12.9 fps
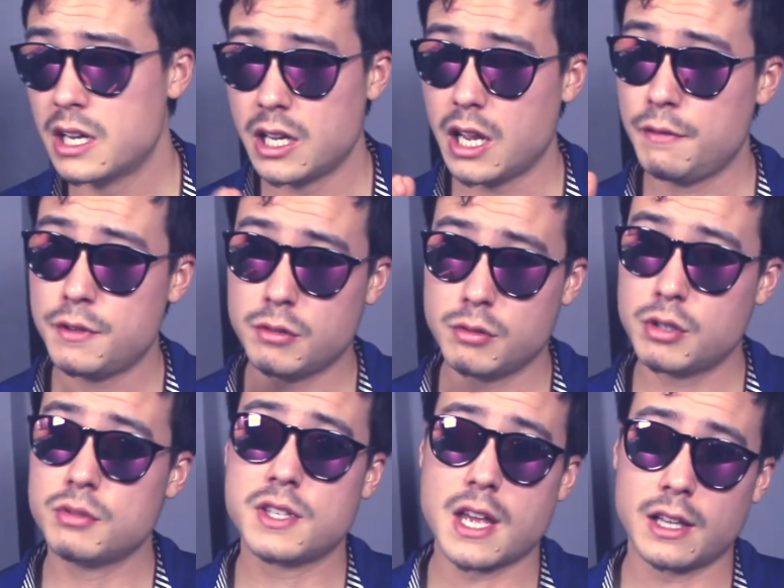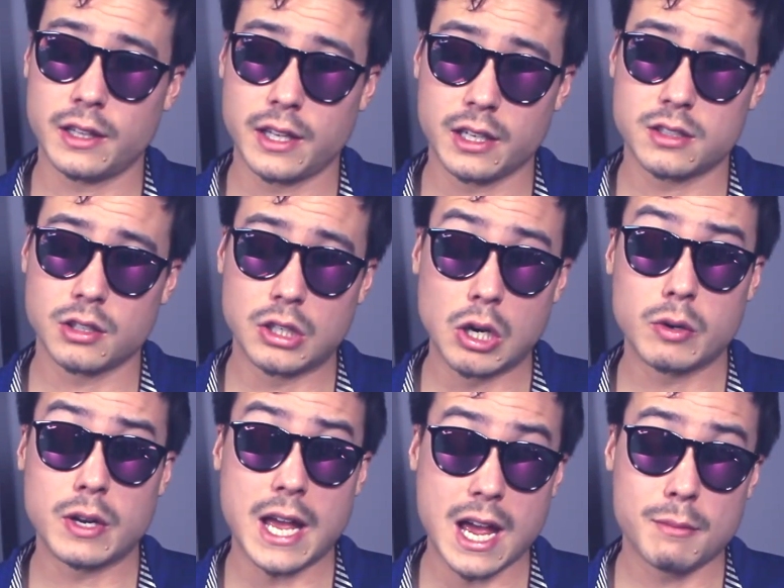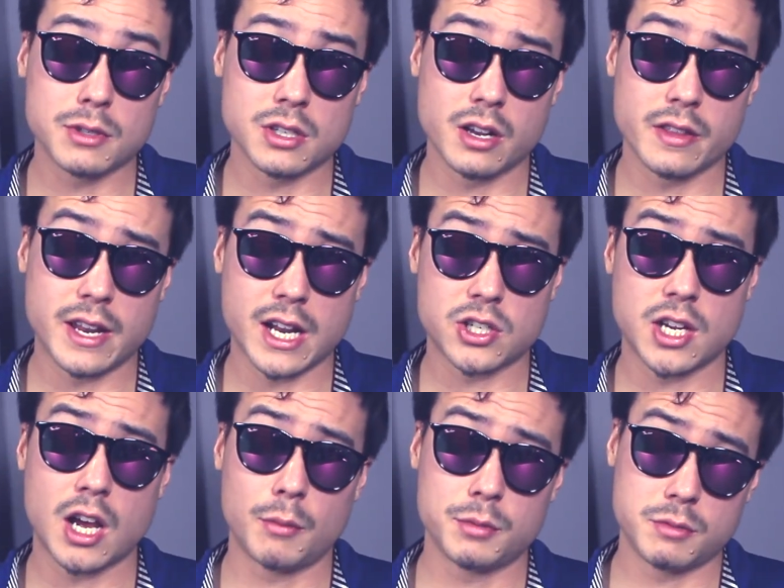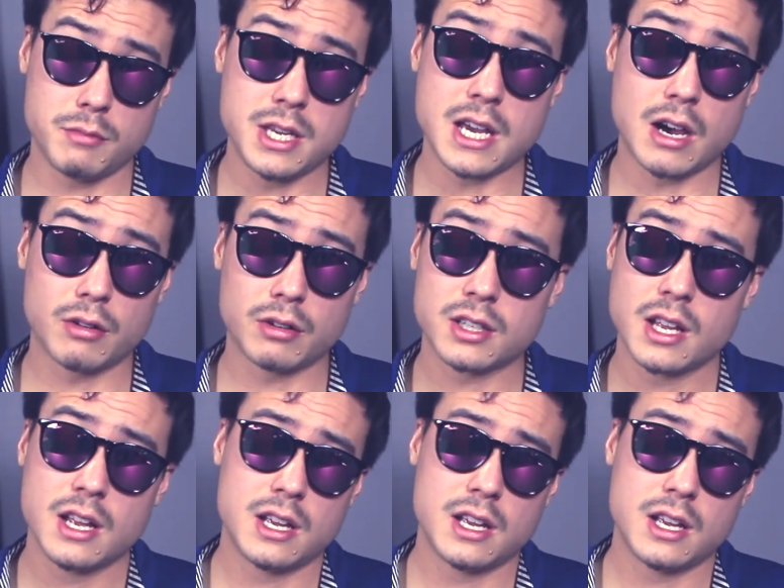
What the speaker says: If you use that link to go to Amazon, that actually helps me out,